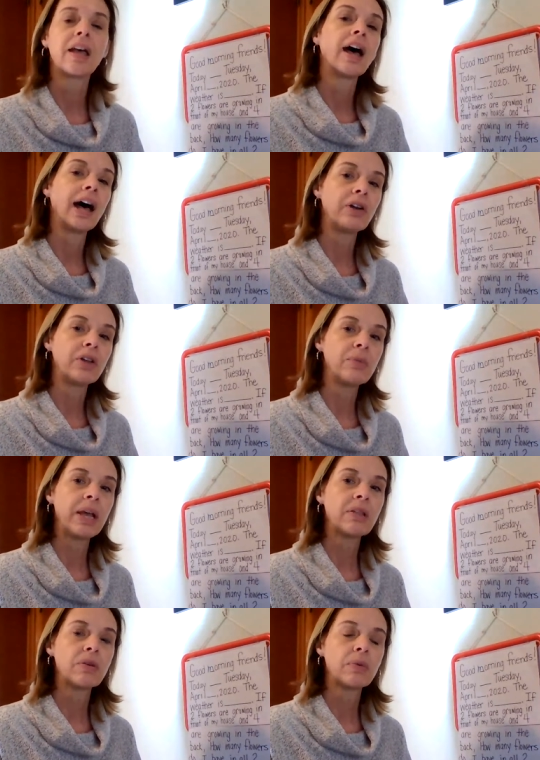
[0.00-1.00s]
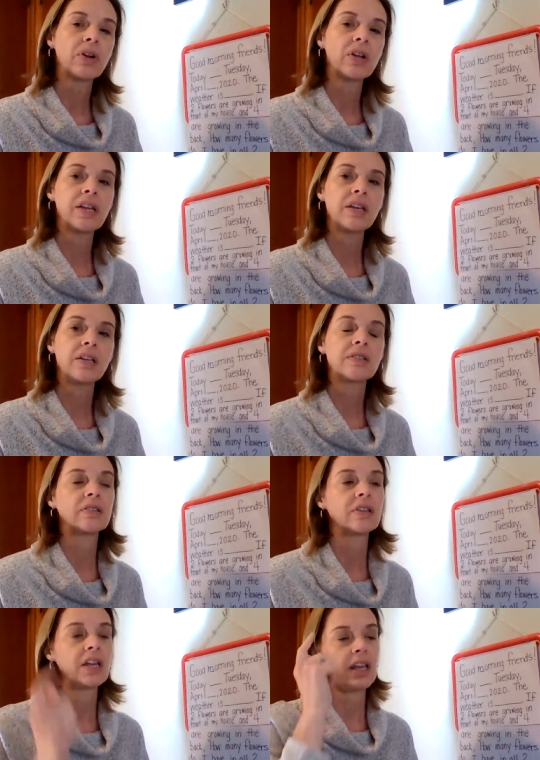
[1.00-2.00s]
How do you make the word is?
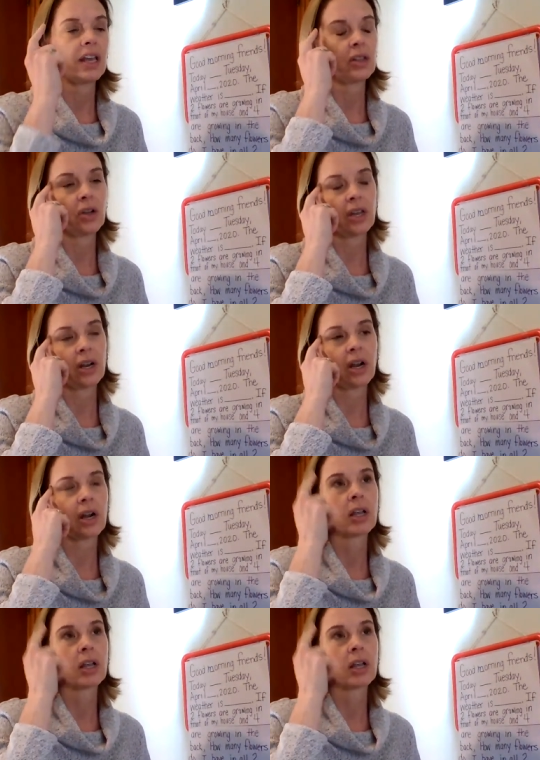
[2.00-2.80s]
And they look at our